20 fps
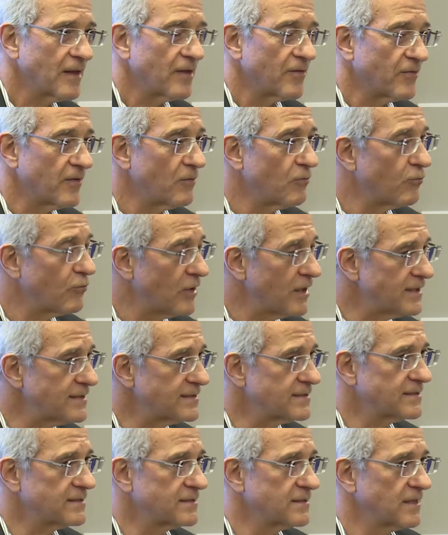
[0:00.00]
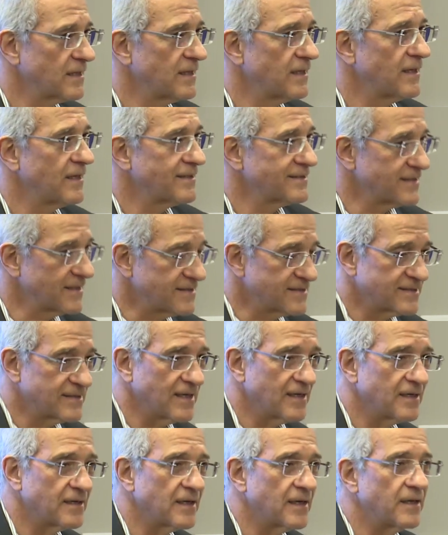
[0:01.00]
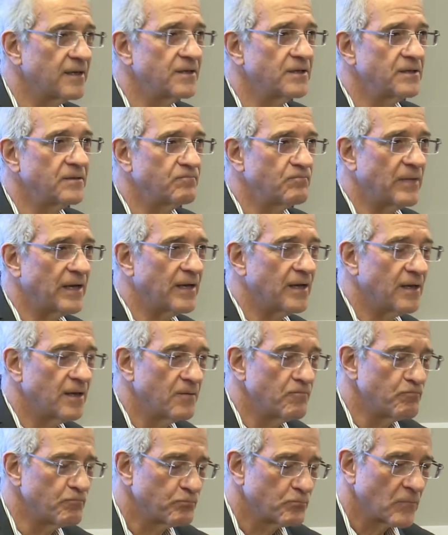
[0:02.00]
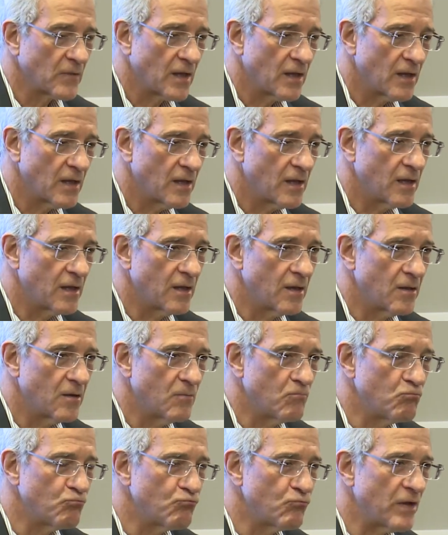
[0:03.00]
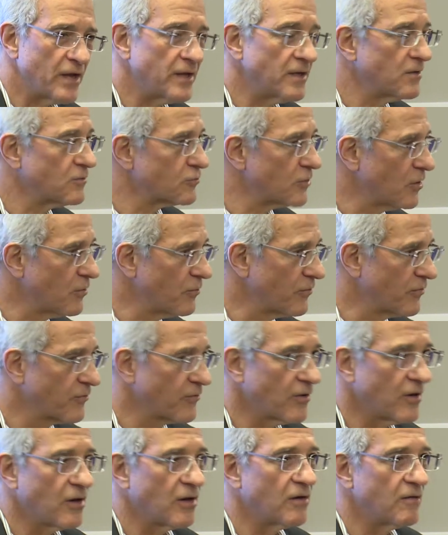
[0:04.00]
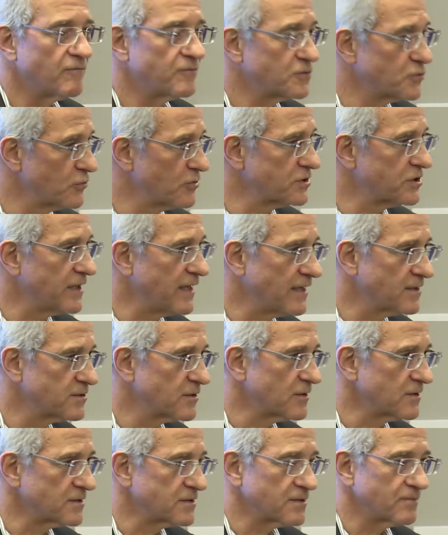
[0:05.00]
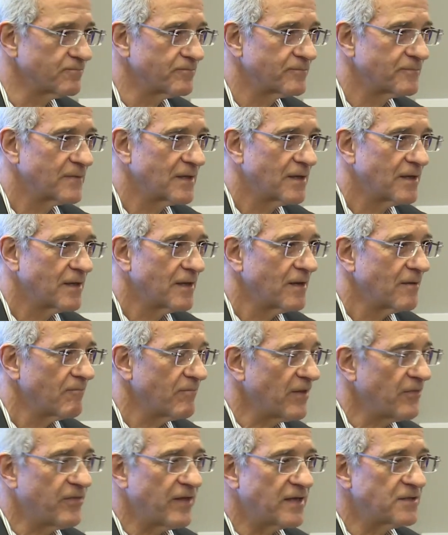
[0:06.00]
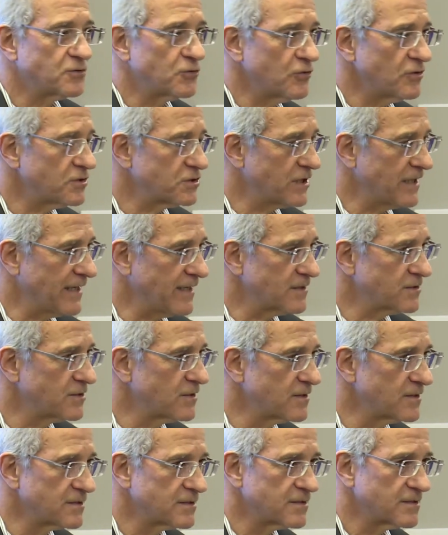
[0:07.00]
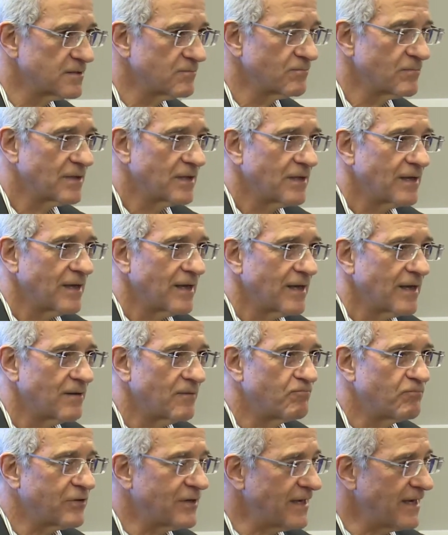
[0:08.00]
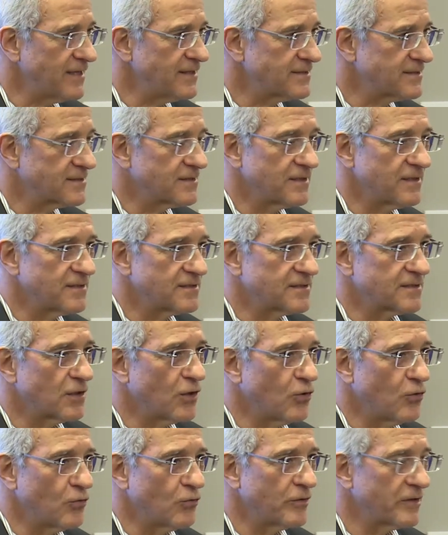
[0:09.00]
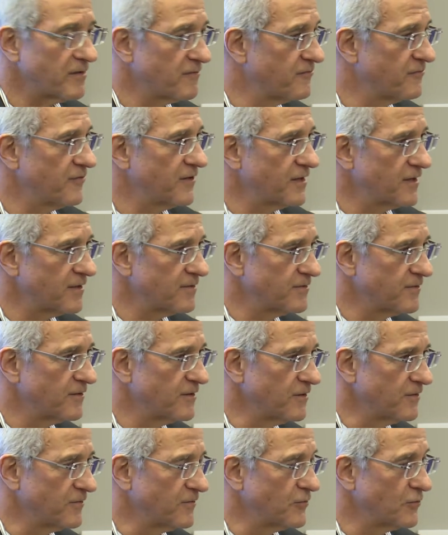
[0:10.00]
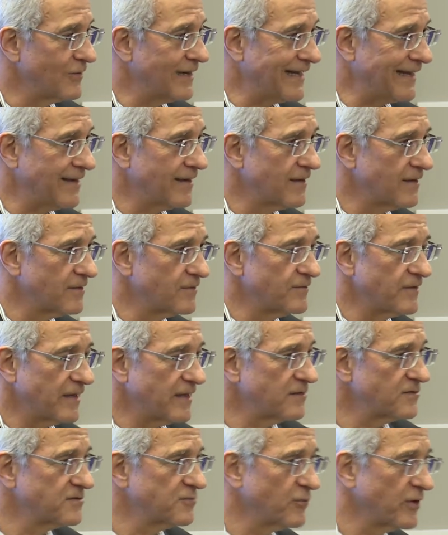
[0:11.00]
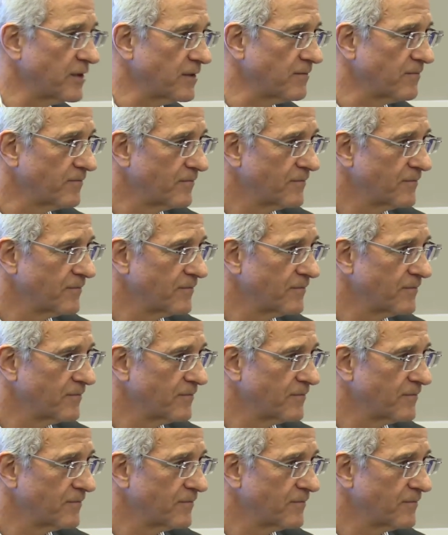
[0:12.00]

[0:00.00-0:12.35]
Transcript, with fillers: There was, as I said, a, um, um, a growth of Jewish nationalism. But that Jewish nationalism placed its own affinity to land elsewhere.